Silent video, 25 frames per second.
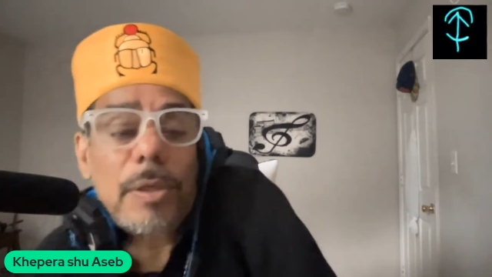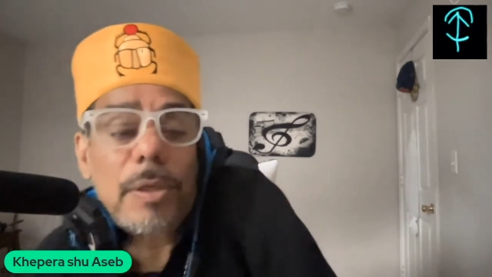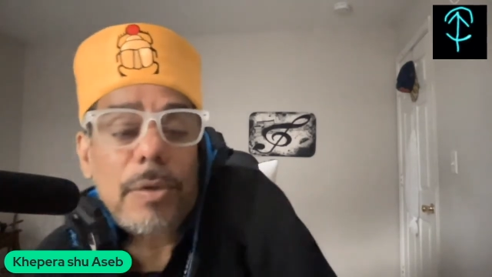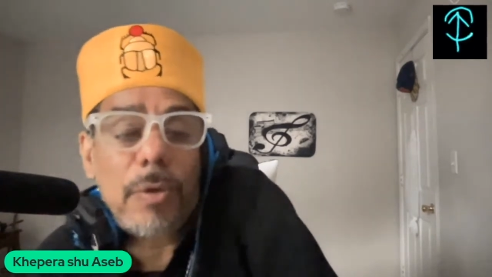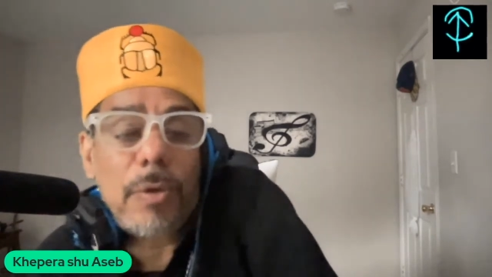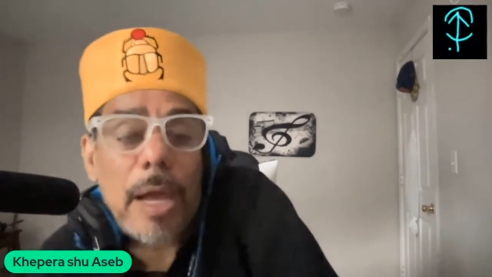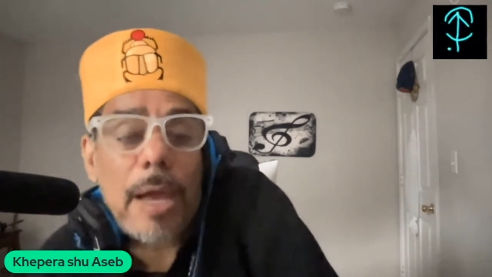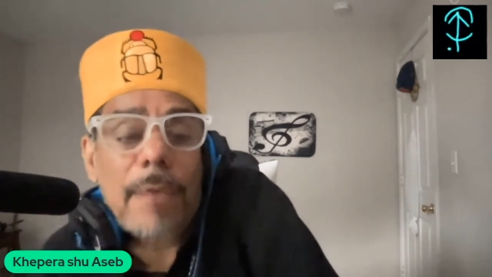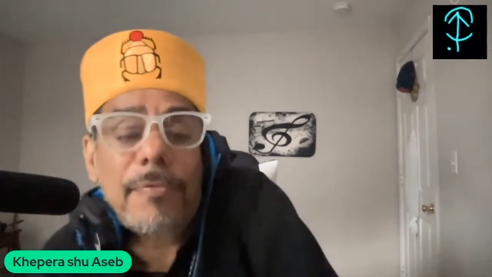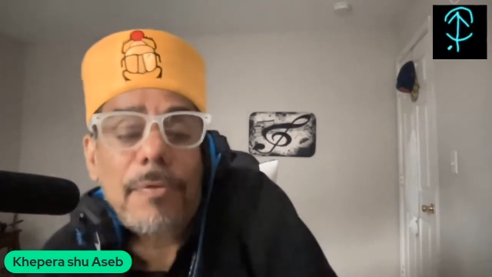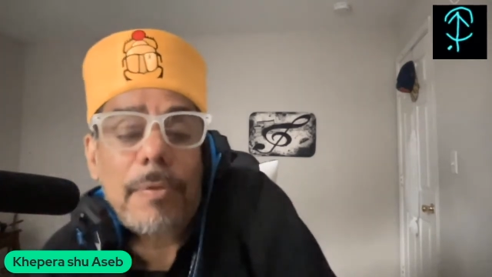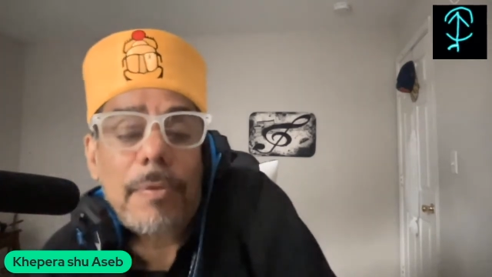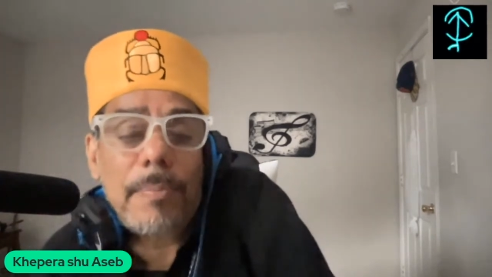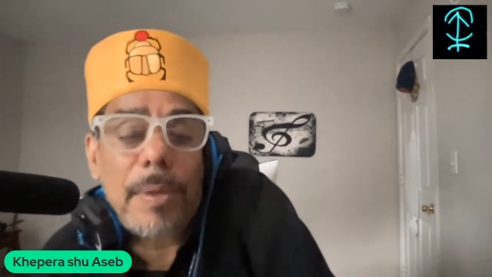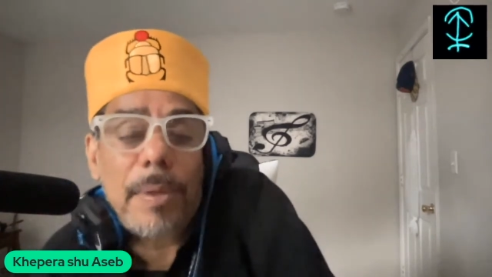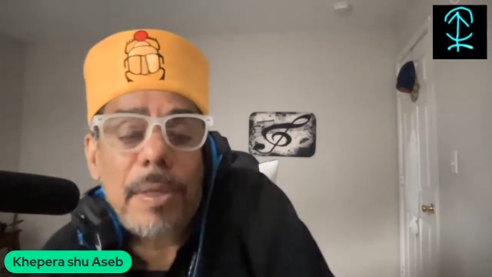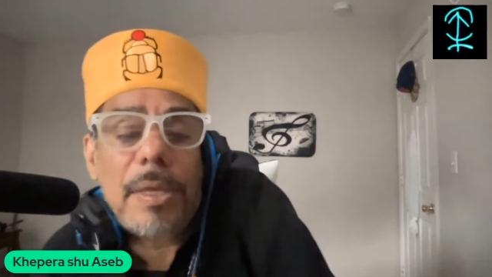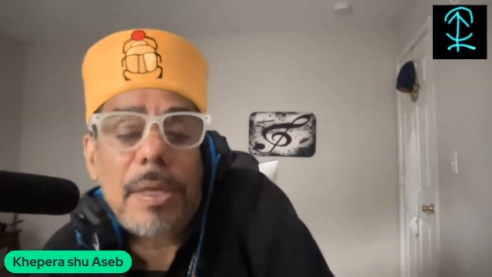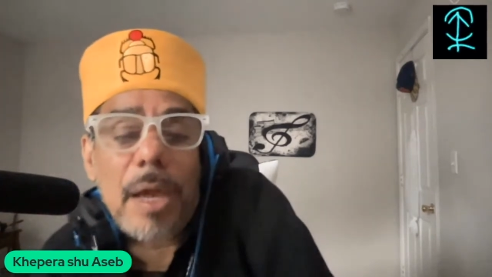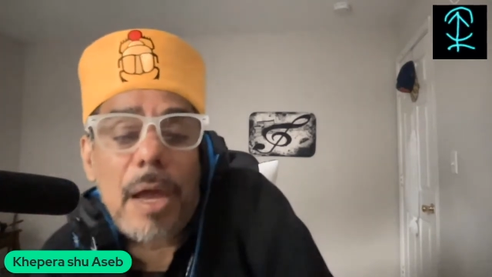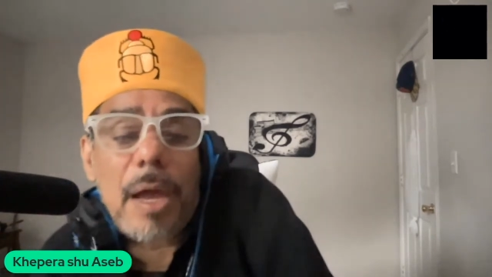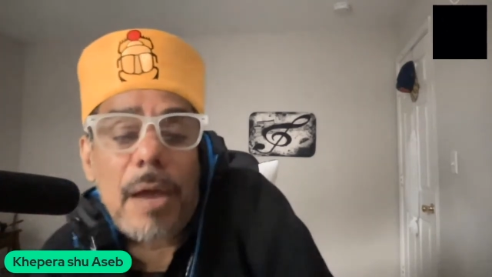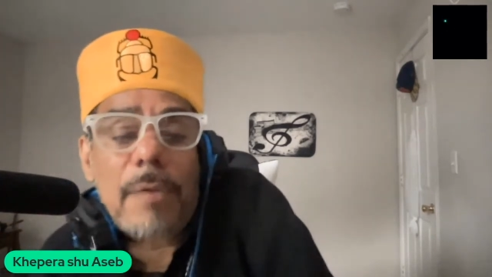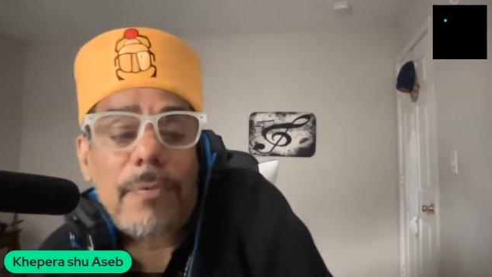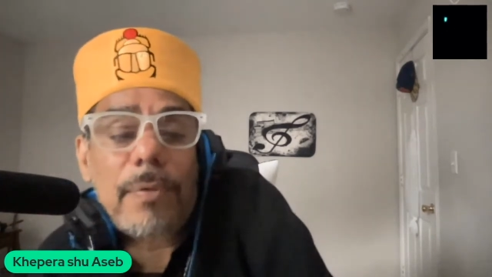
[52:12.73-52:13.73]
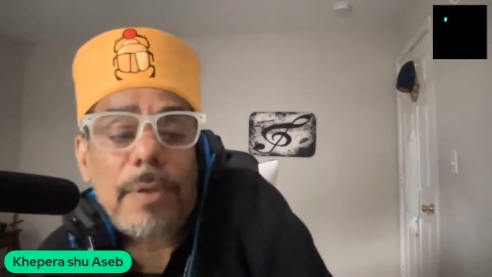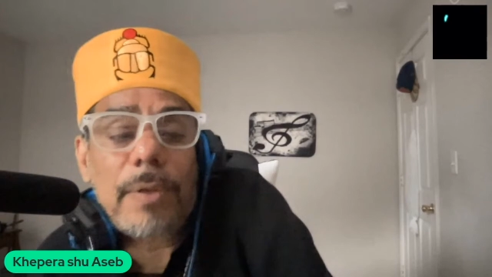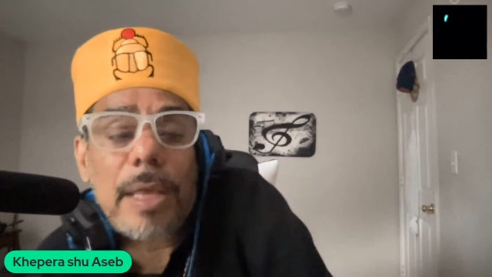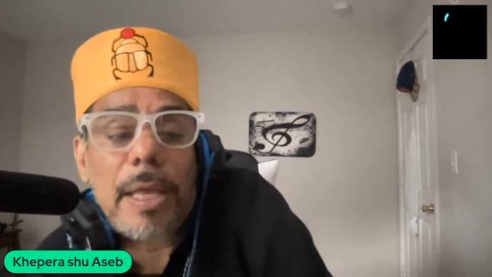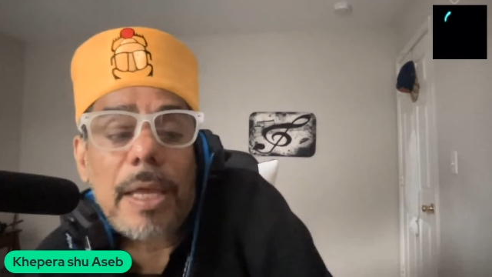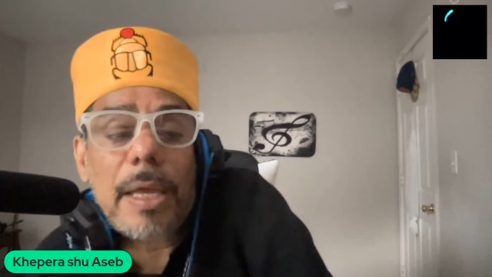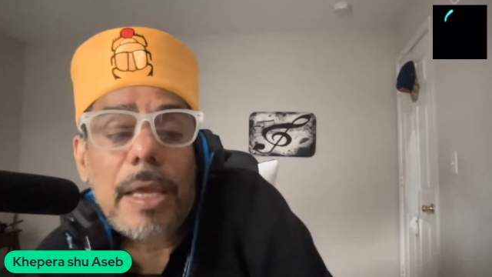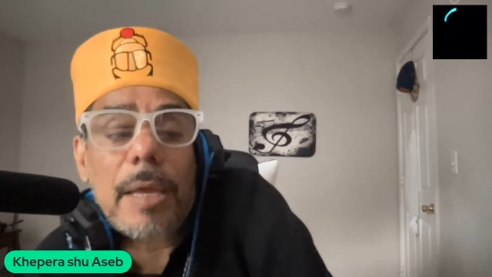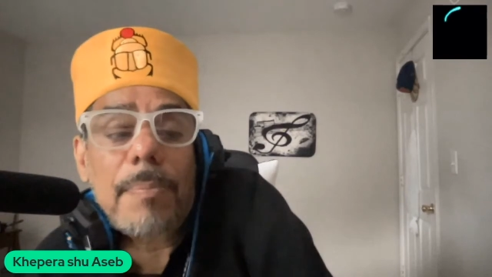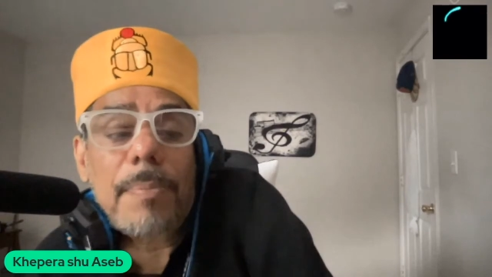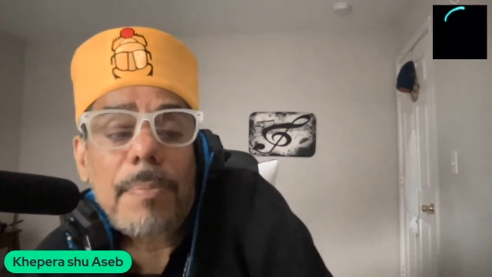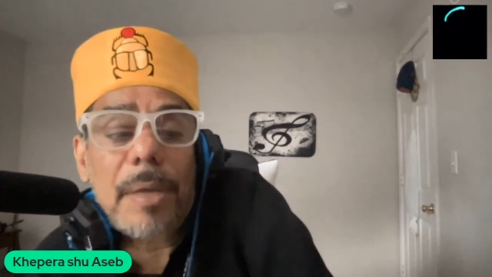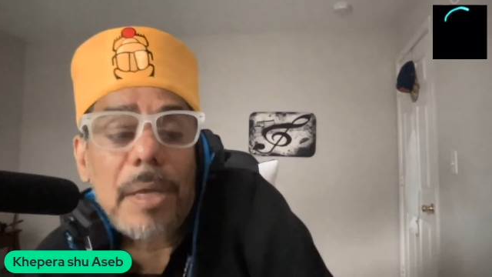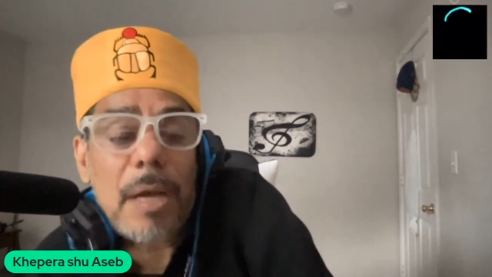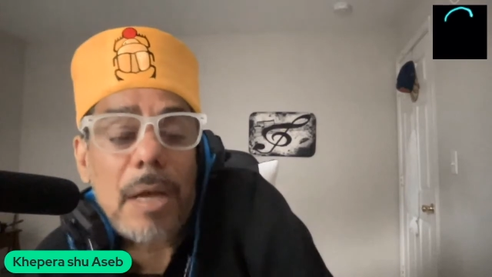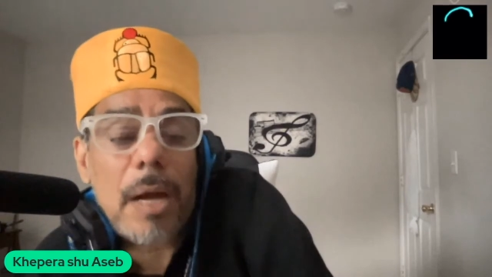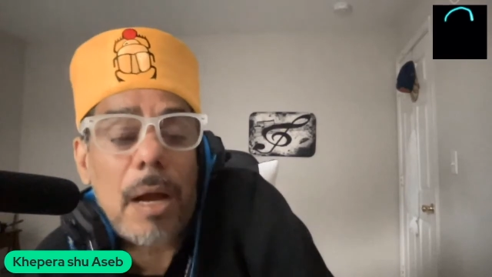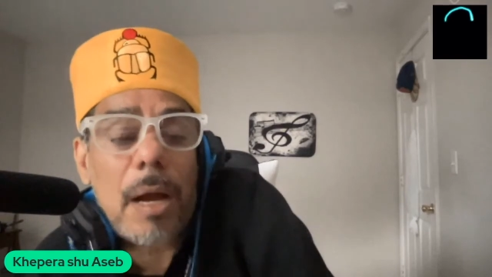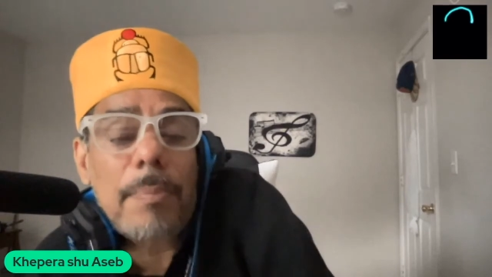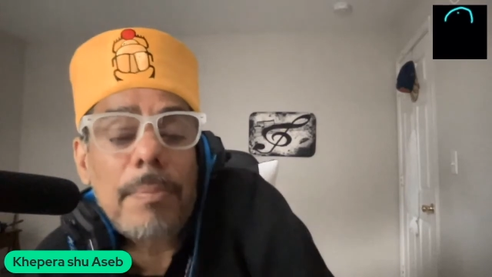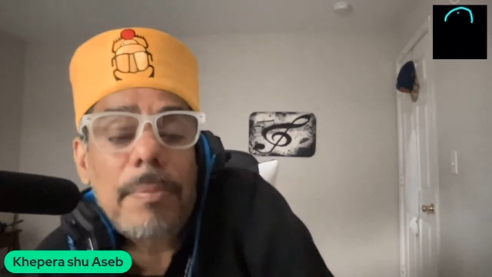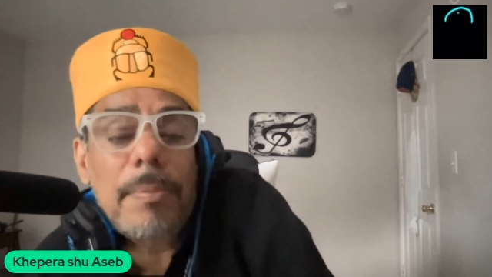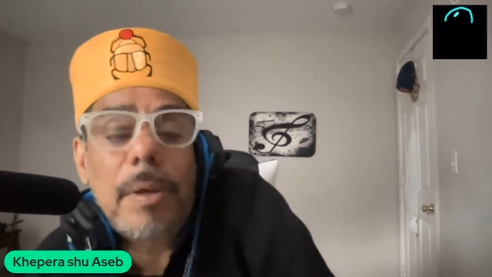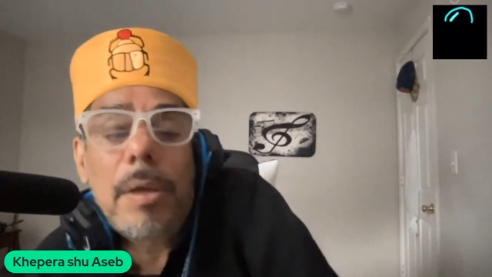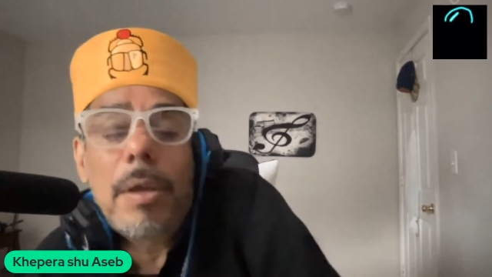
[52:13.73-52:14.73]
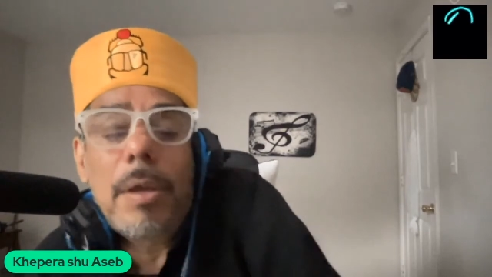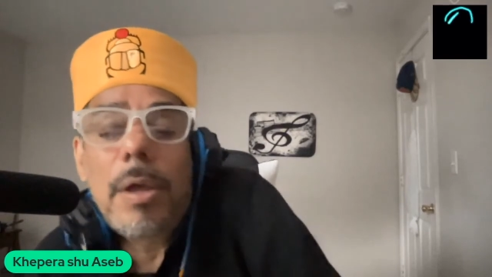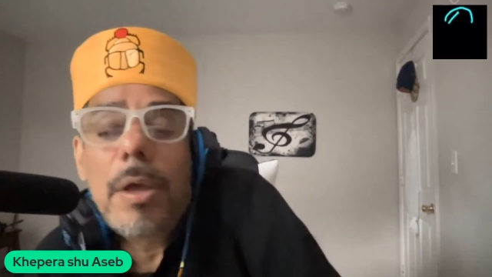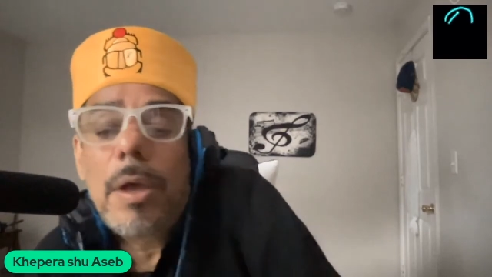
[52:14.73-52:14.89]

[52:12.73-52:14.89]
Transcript: You have to be careful that it can become